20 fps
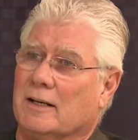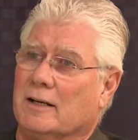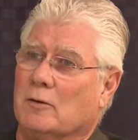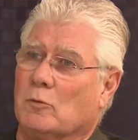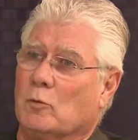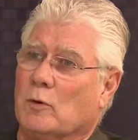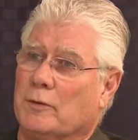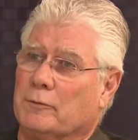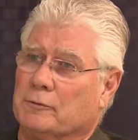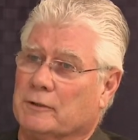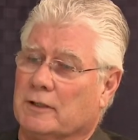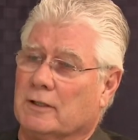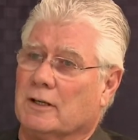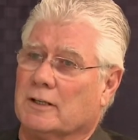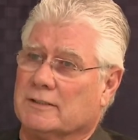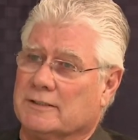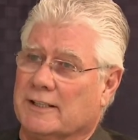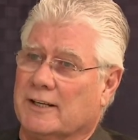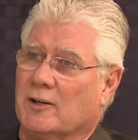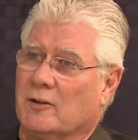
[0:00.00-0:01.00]
with
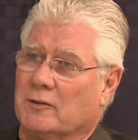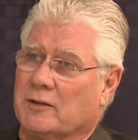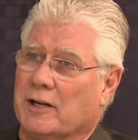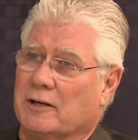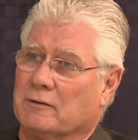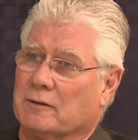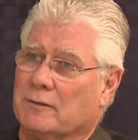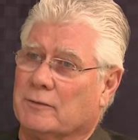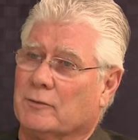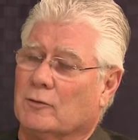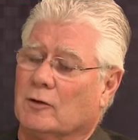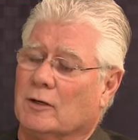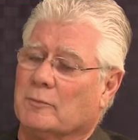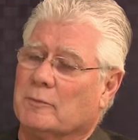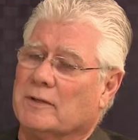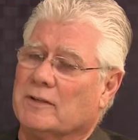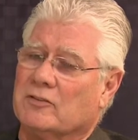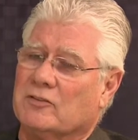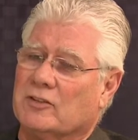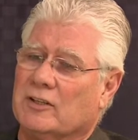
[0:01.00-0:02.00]
regard to healthcare reform.
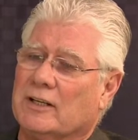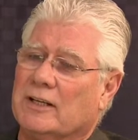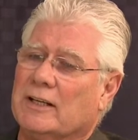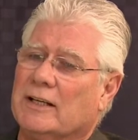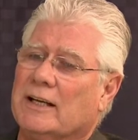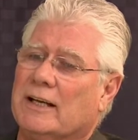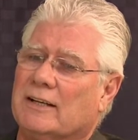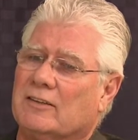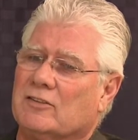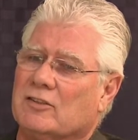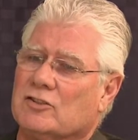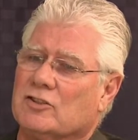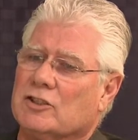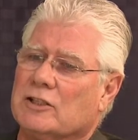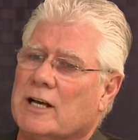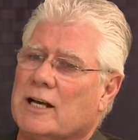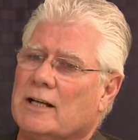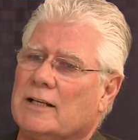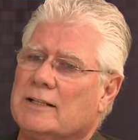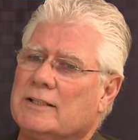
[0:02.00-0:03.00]
It's a
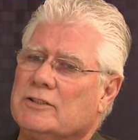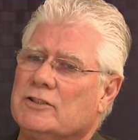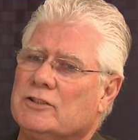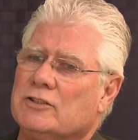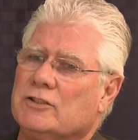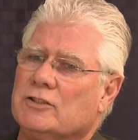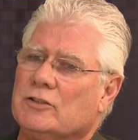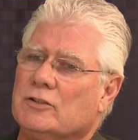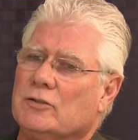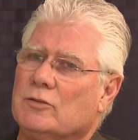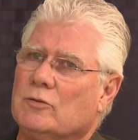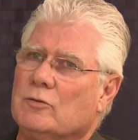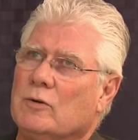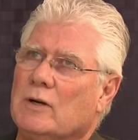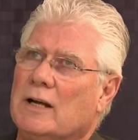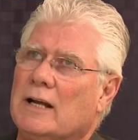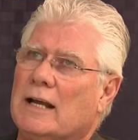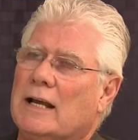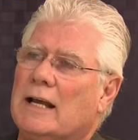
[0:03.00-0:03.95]
challenge to